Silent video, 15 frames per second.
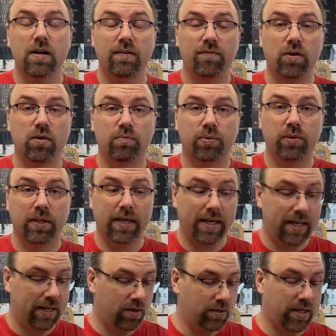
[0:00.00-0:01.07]
If you play
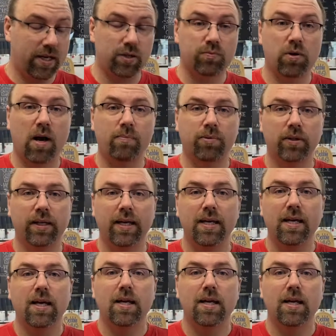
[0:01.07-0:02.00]
your dice properly,